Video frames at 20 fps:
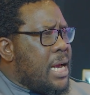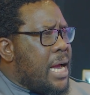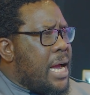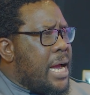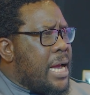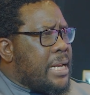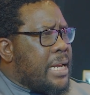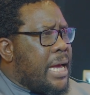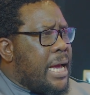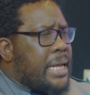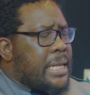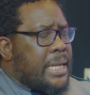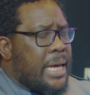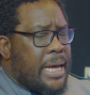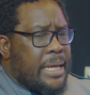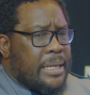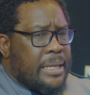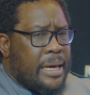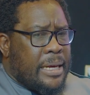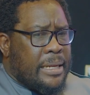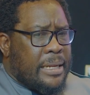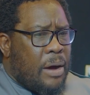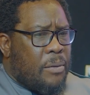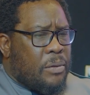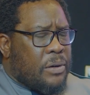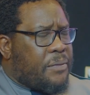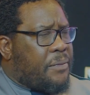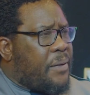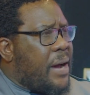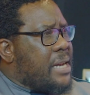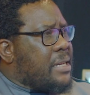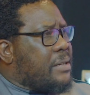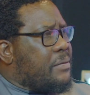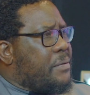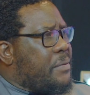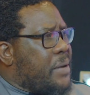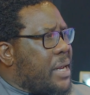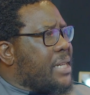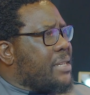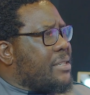And I would find
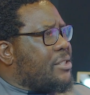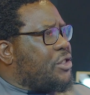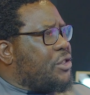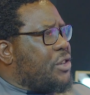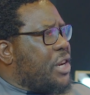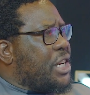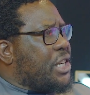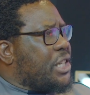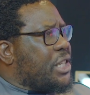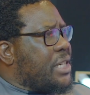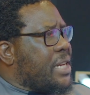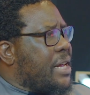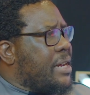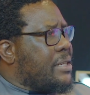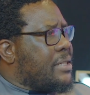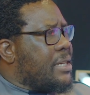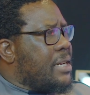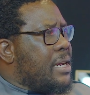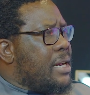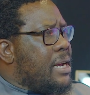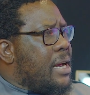very strange that